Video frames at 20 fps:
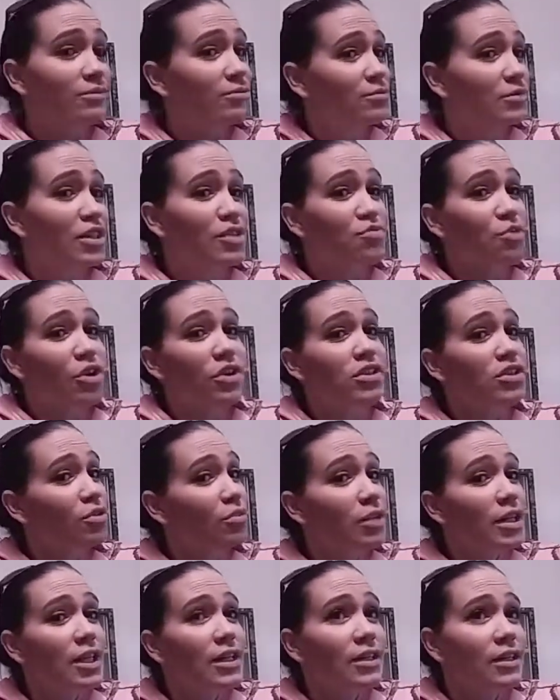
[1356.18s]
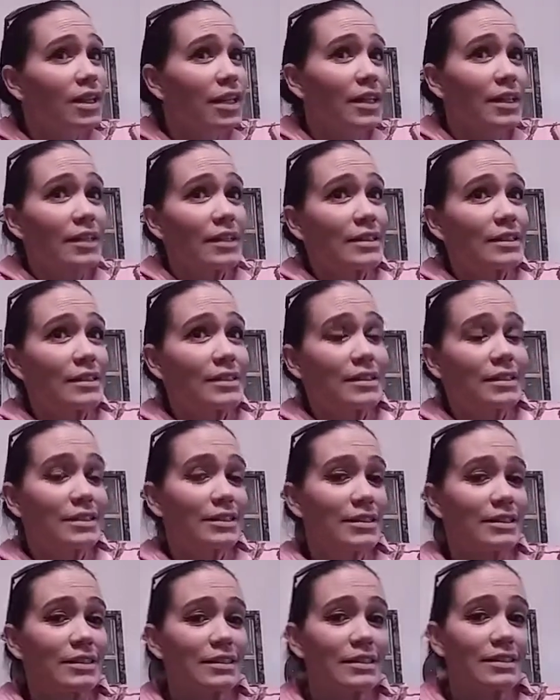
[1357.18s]
sponsor me.
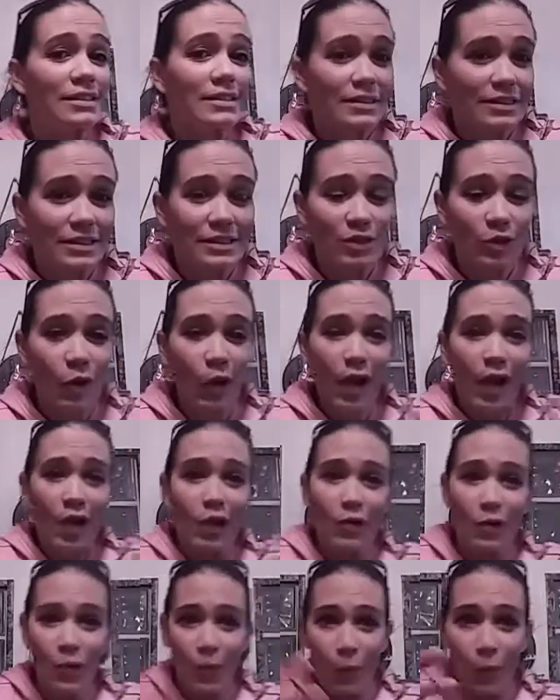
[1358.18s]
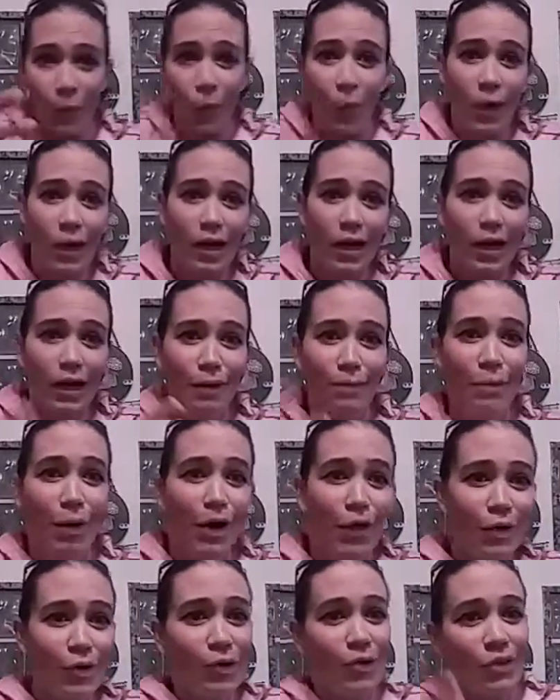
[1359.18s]
So I can do more,
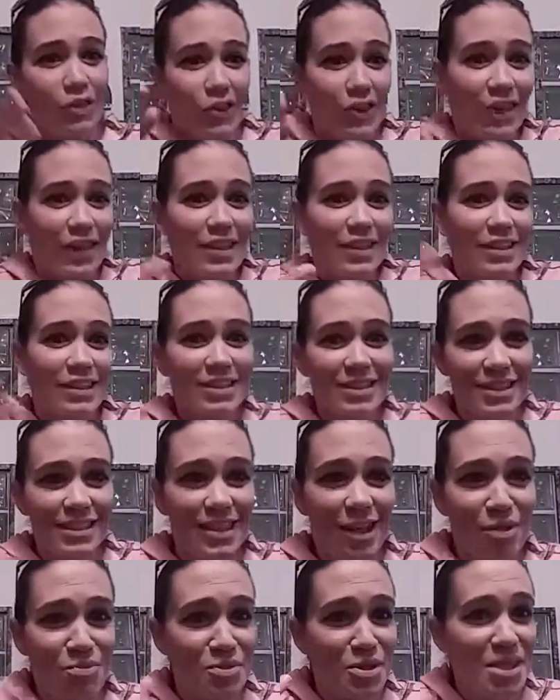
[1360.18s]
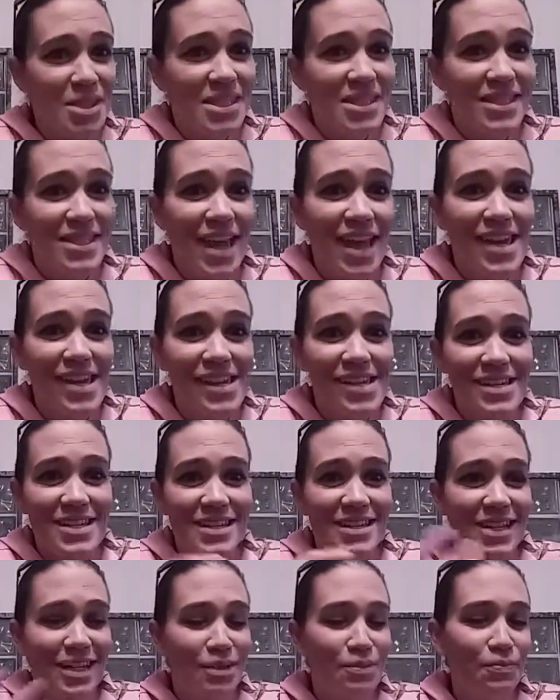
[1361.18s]
better things. I'm just
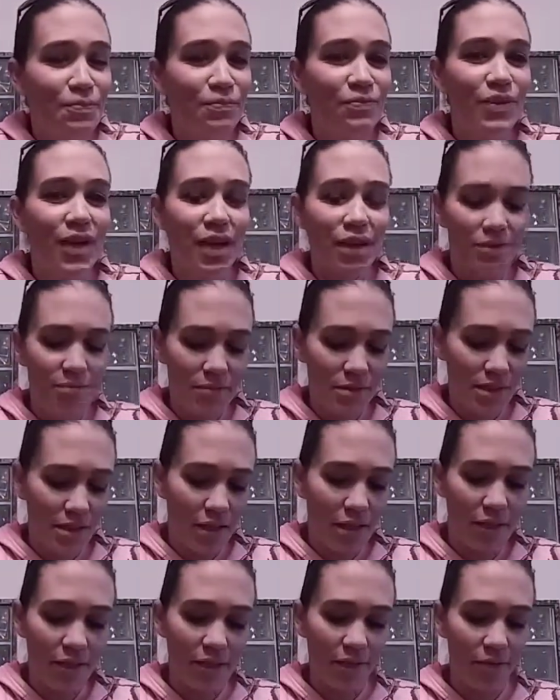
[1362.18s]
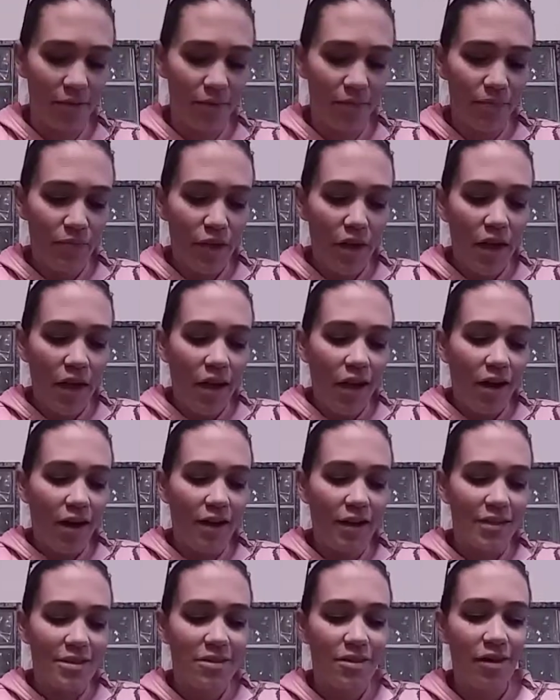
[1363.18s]
saying. I'm selling out. All
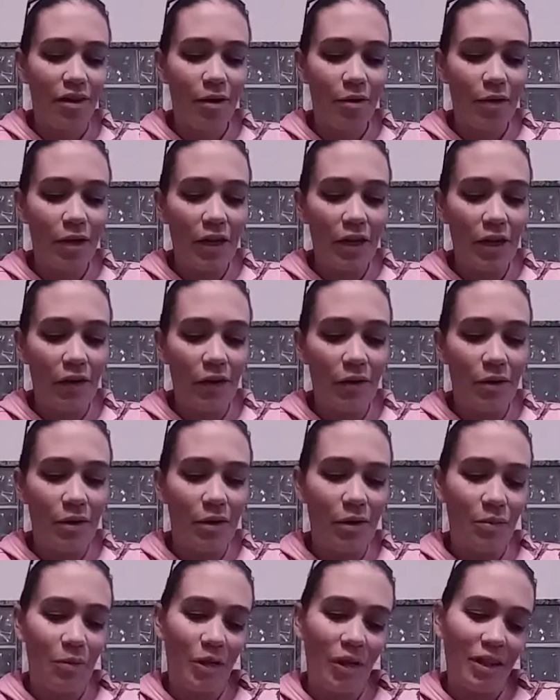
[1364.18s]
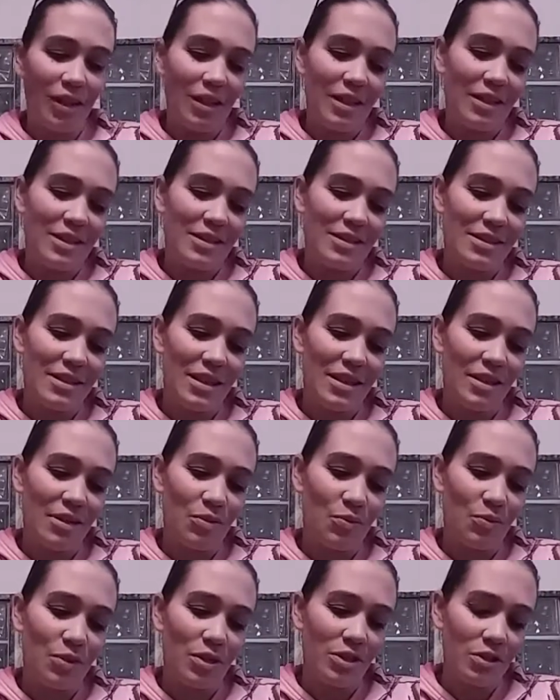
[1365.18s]
right, so now I'm going to go in with this
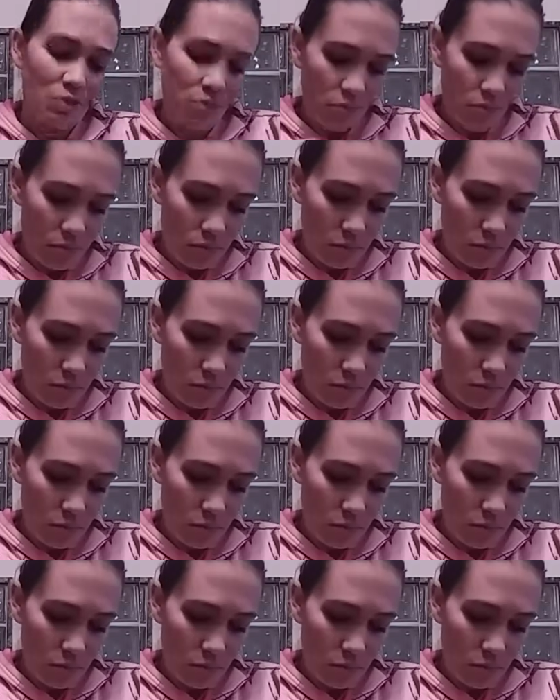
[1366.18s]
Rich...